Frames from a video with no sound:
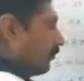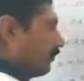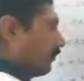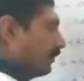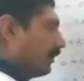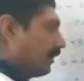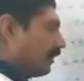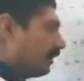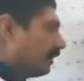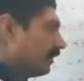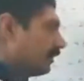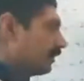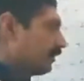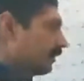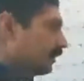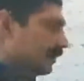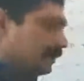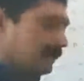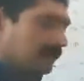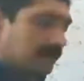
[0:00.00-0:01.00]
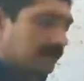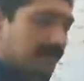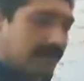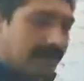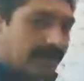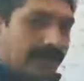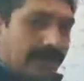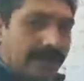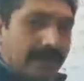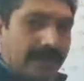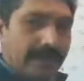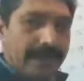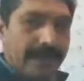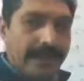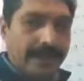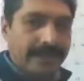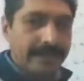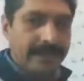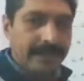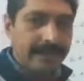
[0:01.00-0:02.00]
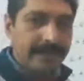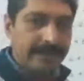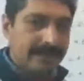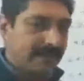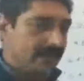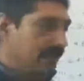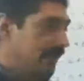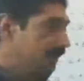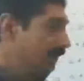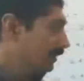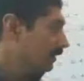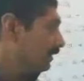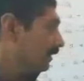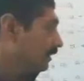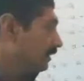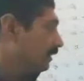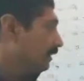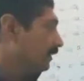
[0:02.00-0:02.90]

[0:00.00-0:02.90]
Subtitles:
where an is the